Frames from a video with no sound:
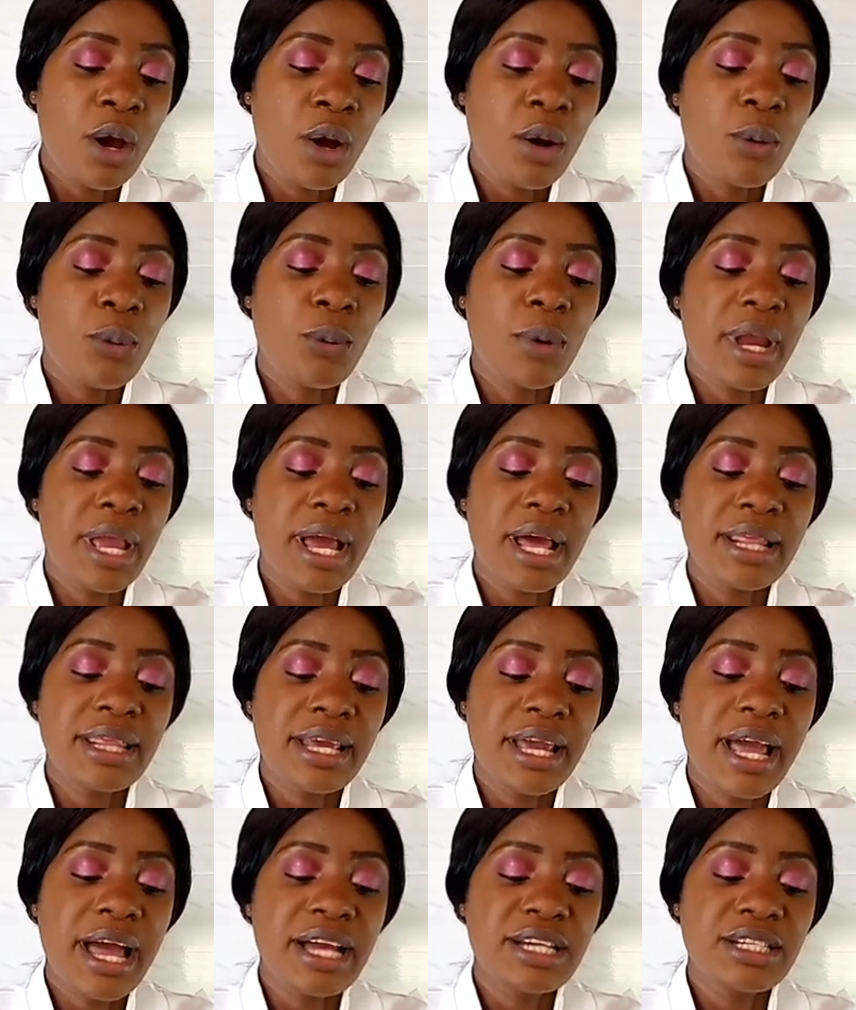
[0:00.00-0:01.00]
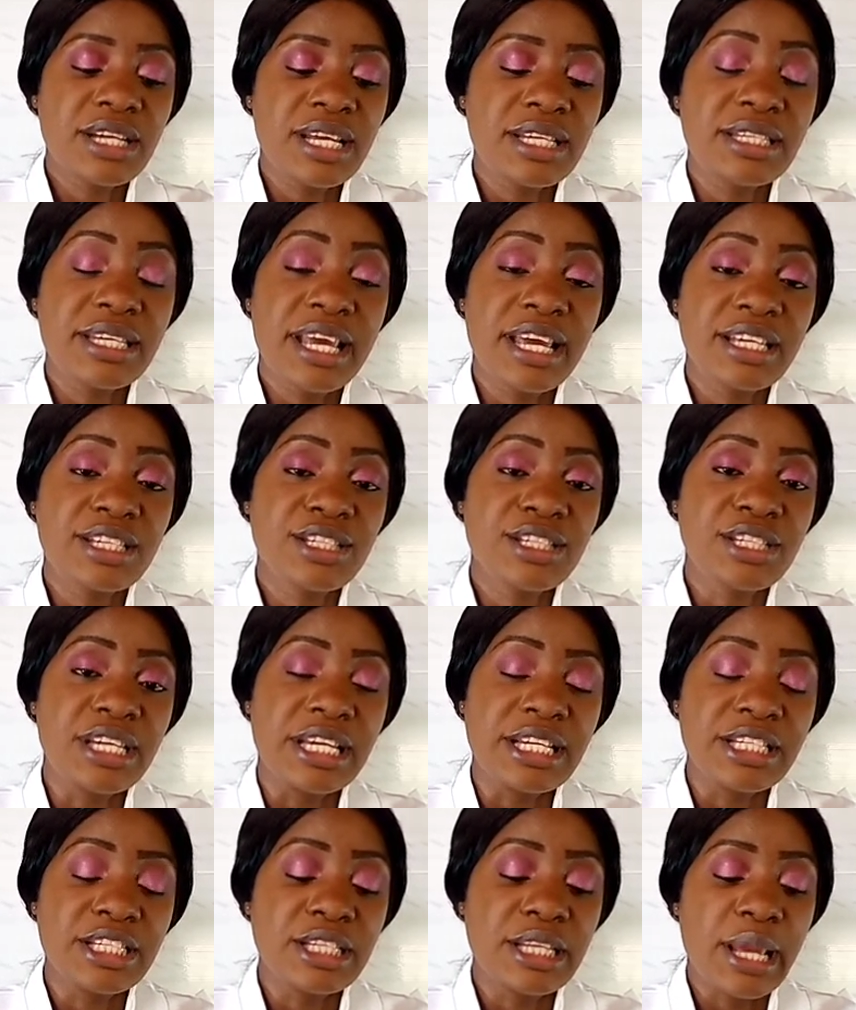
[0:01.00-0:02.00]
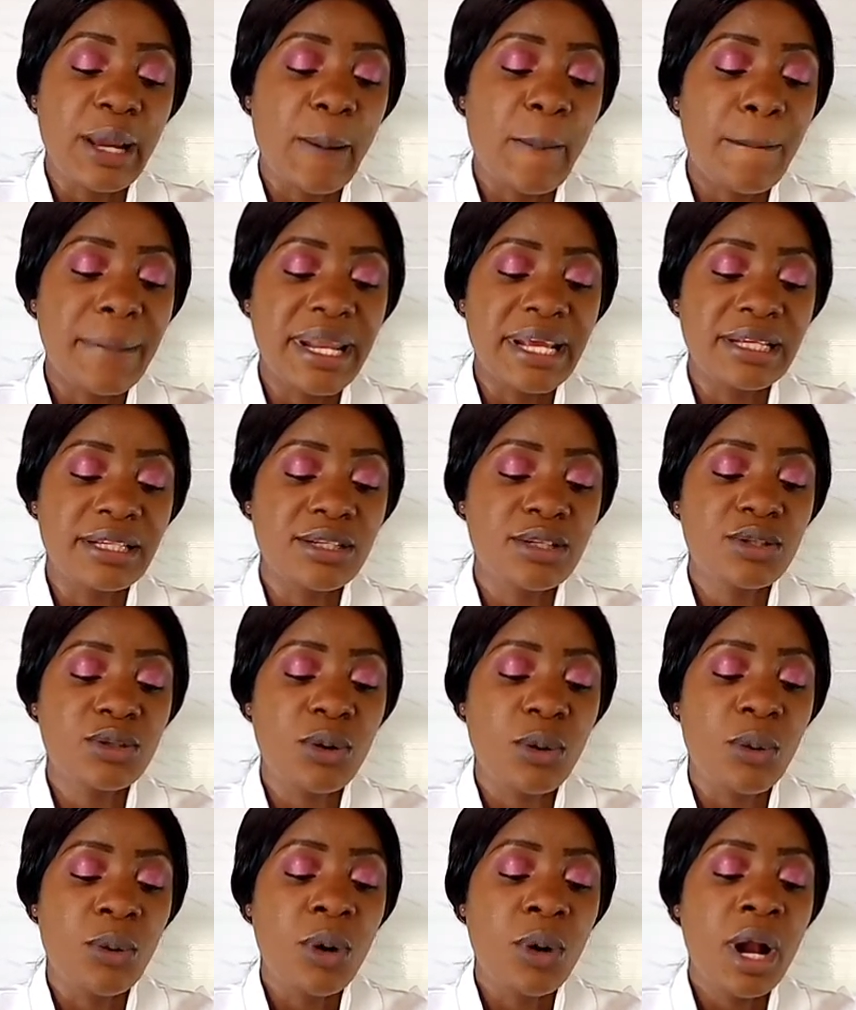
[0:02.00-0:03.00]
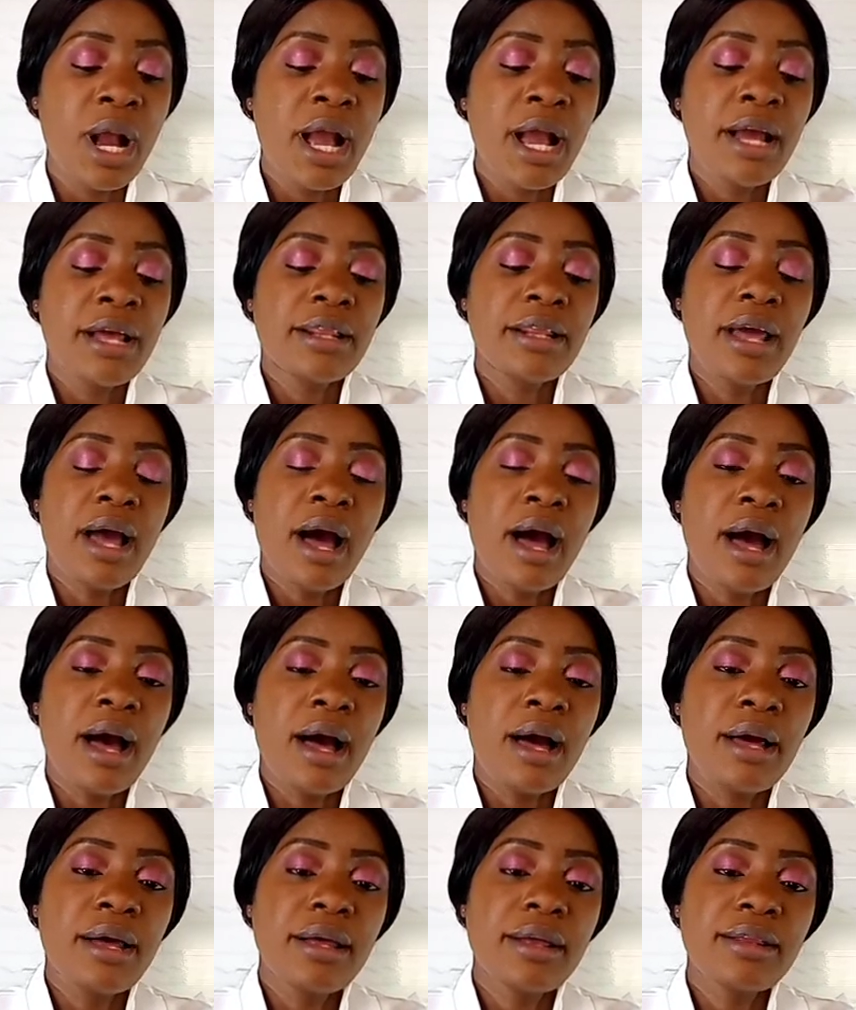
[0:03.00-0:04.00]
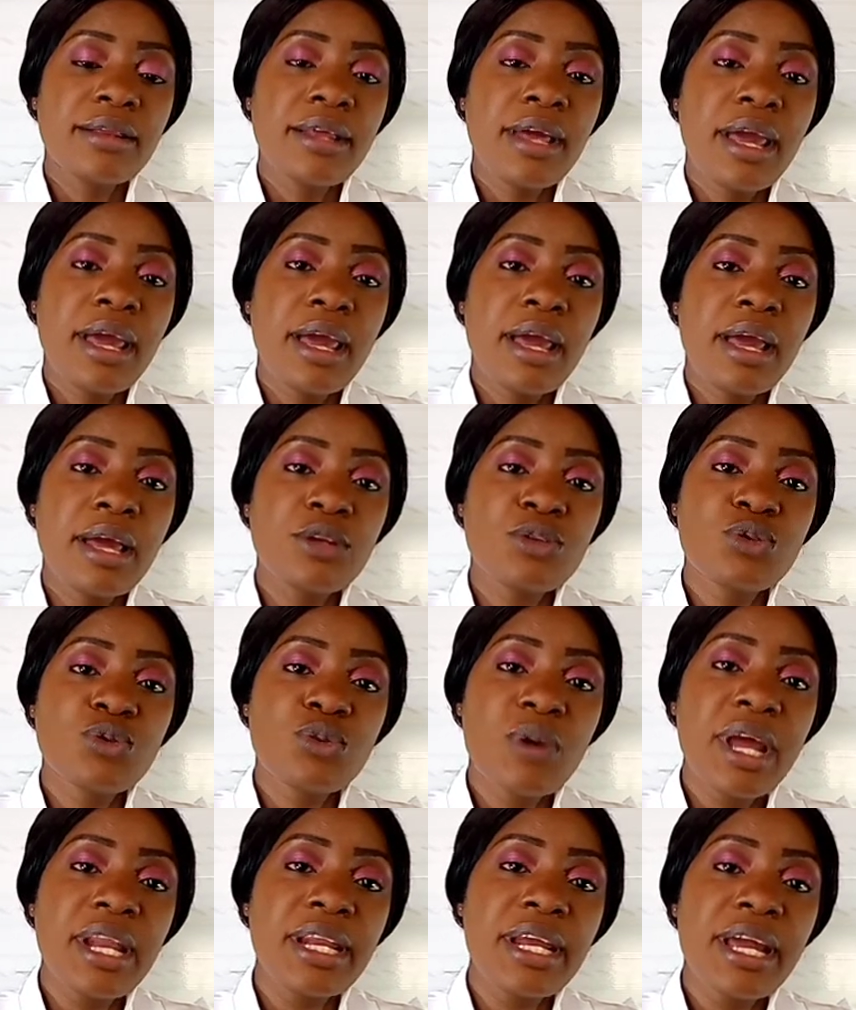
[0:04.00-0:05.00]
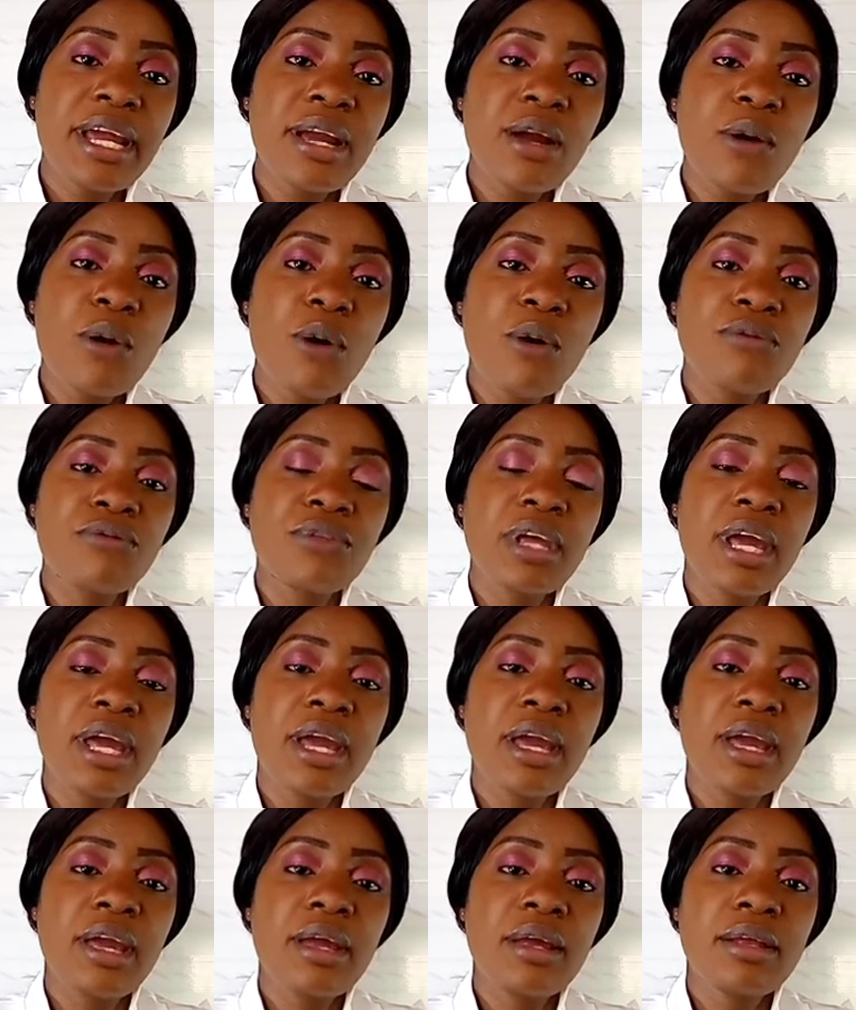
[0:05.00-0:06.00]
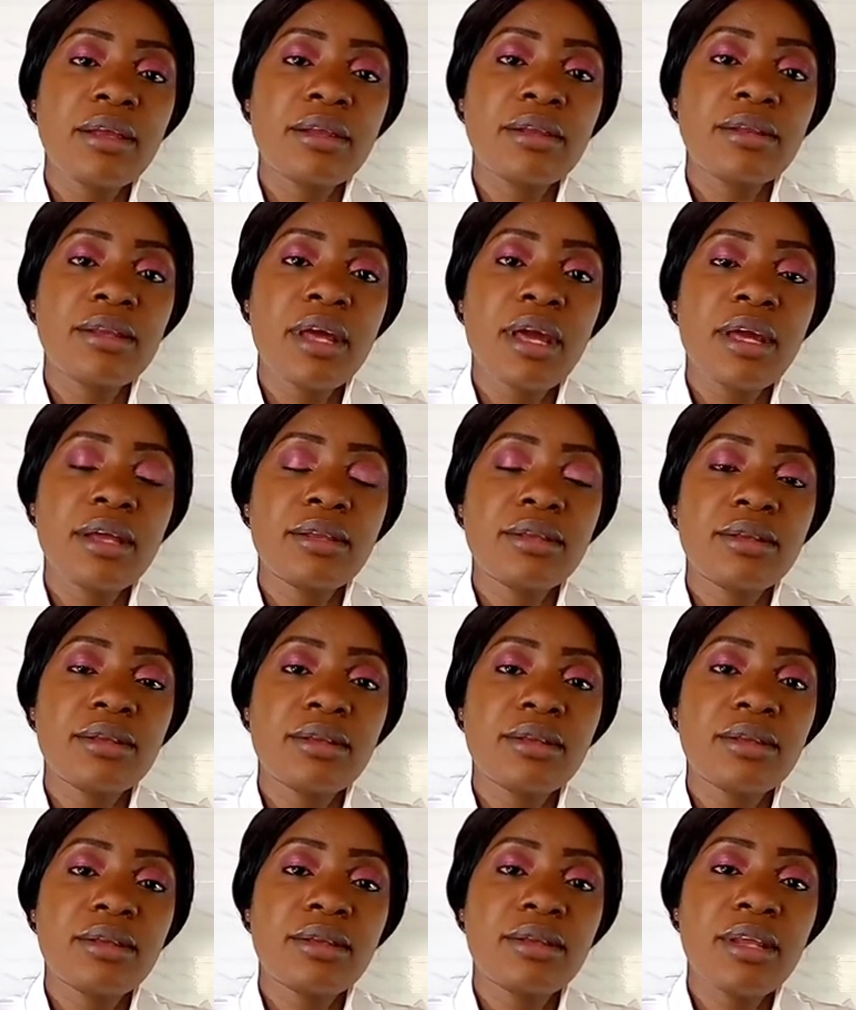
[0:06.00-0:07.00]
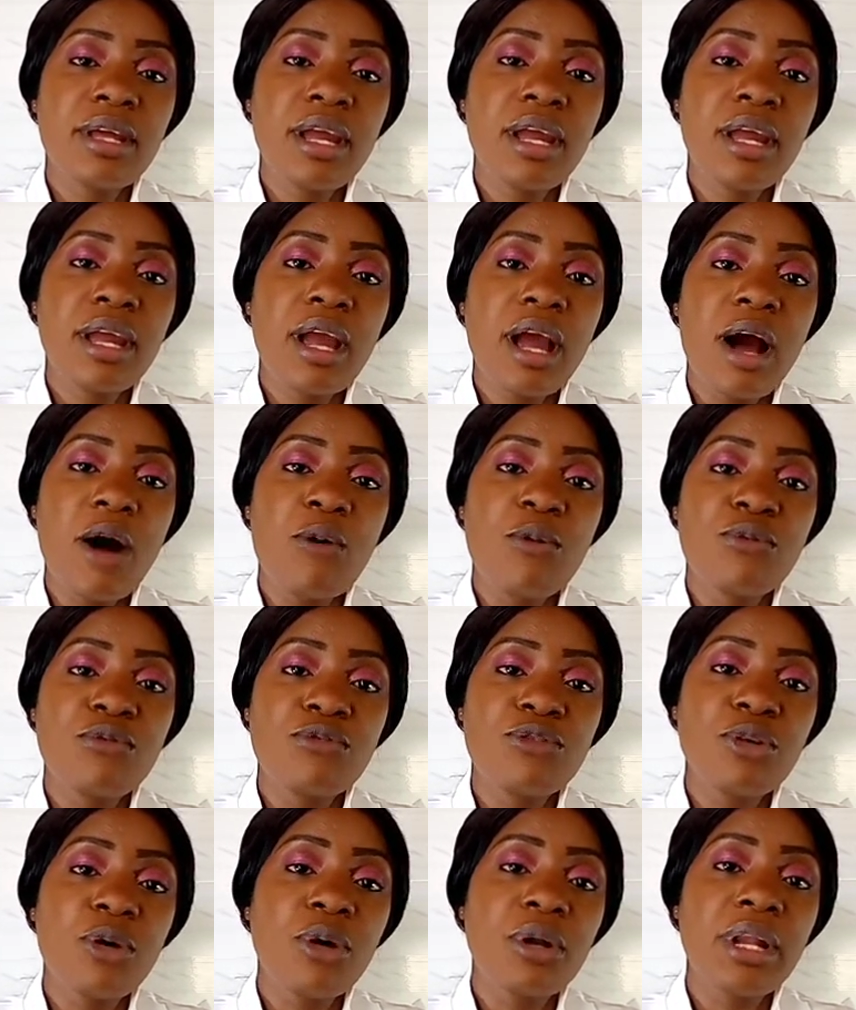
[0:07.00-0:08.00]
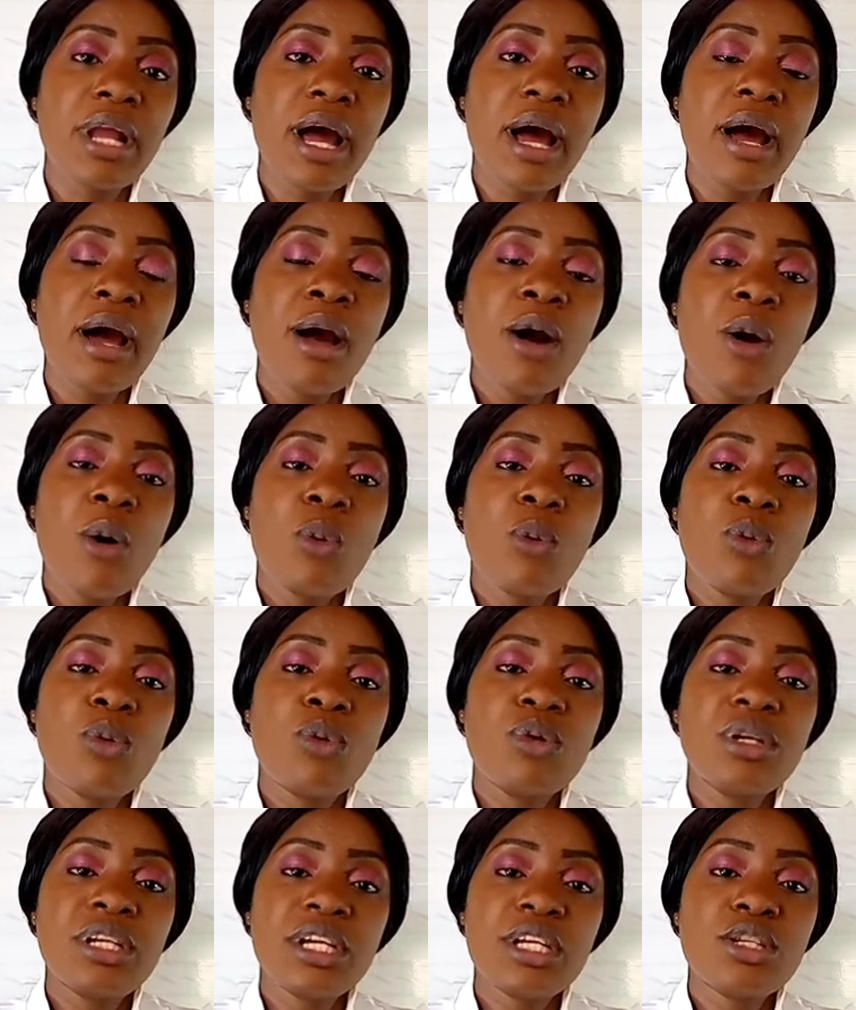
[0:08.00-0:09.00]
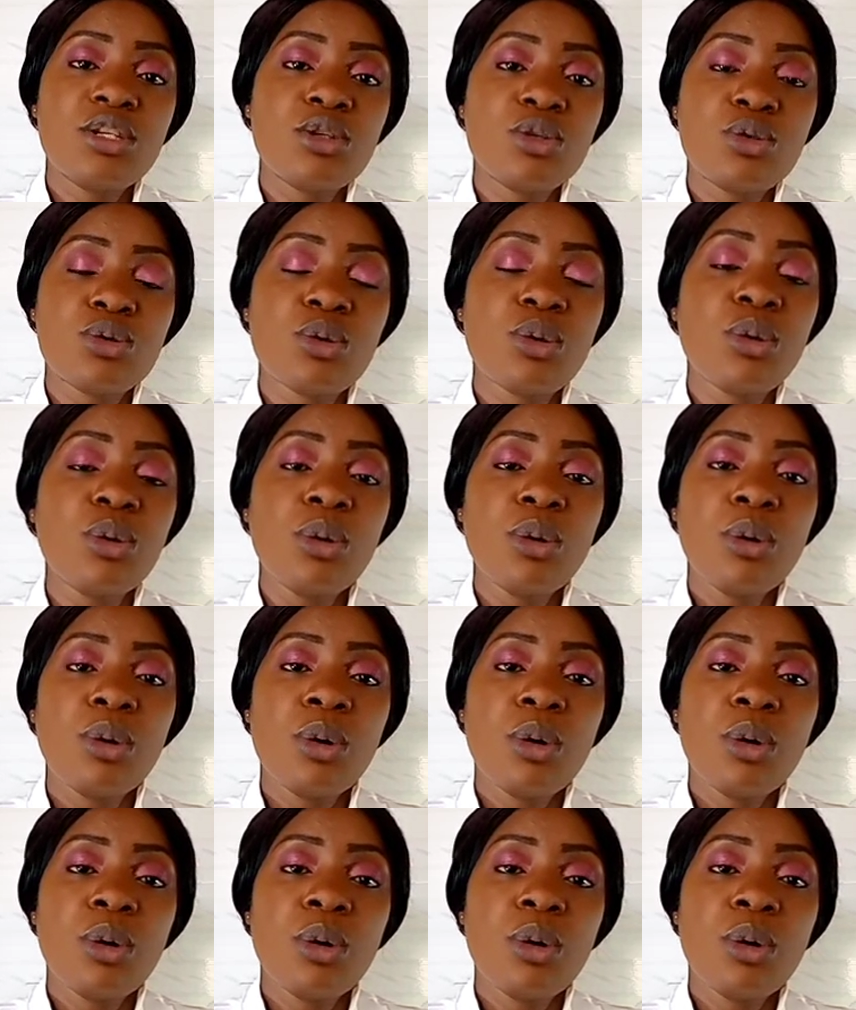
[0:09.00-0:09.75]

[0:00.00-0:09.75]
where the gaseous exchange takes place. So the swelling of the alveolar will lead to